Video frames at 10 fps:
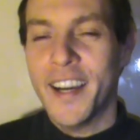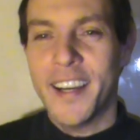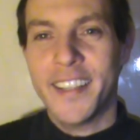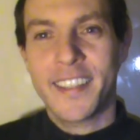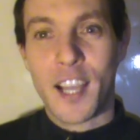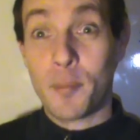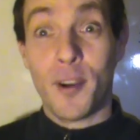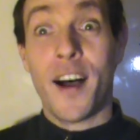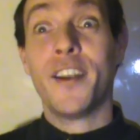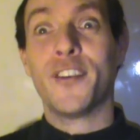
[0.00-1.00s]
uh, a
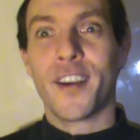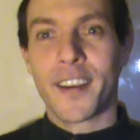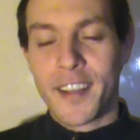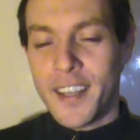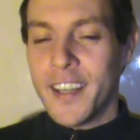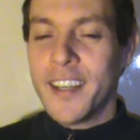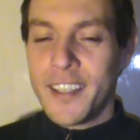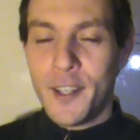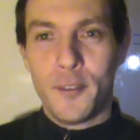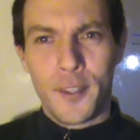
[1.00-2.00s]
couple hundred,
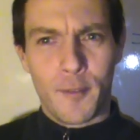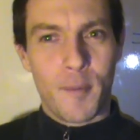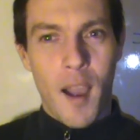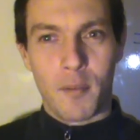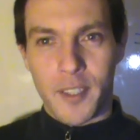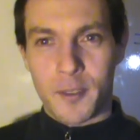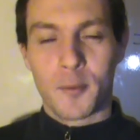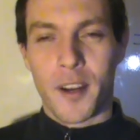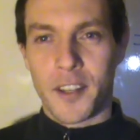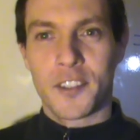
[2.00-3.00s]
you, you've probably
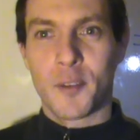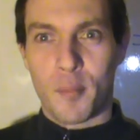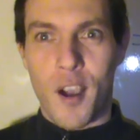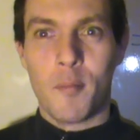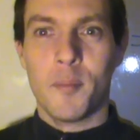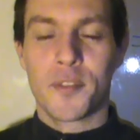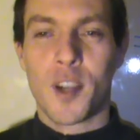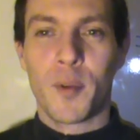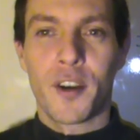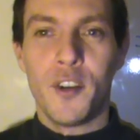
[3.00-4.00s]
run into some problems
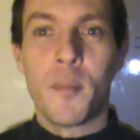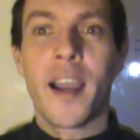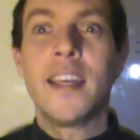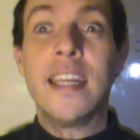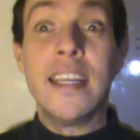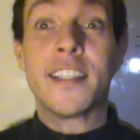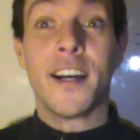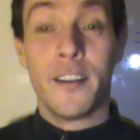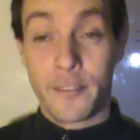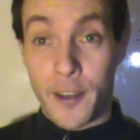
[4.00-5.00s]
somewhere. You might need
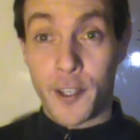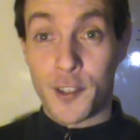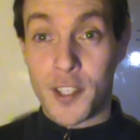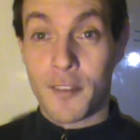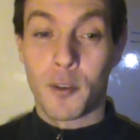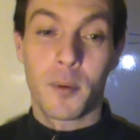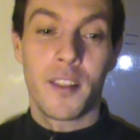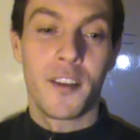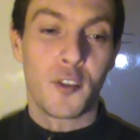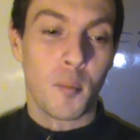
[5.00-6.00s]
to unfuck yourself and
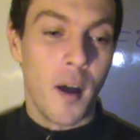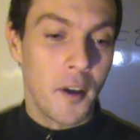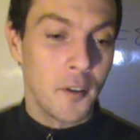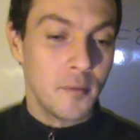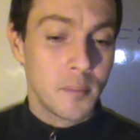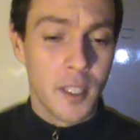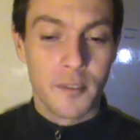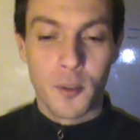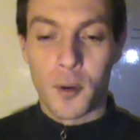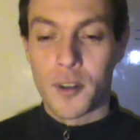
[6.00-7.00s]
rethink your model.
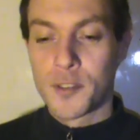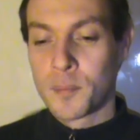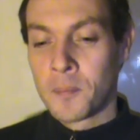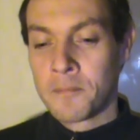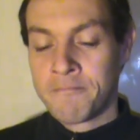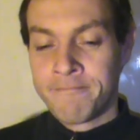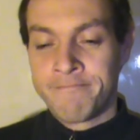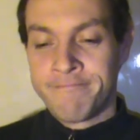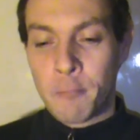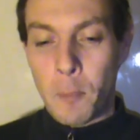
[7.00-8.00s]
But of course,
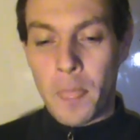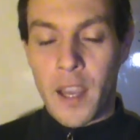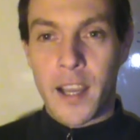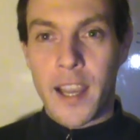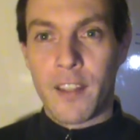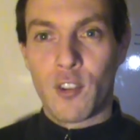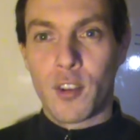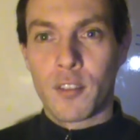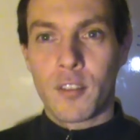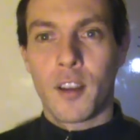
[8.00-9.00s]
uh, as
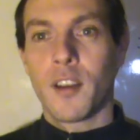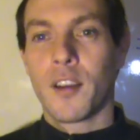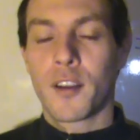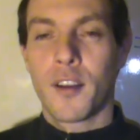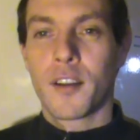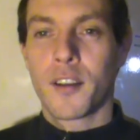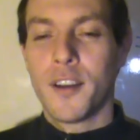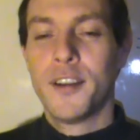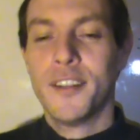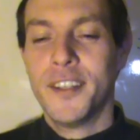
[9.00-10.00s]
a, a, a, a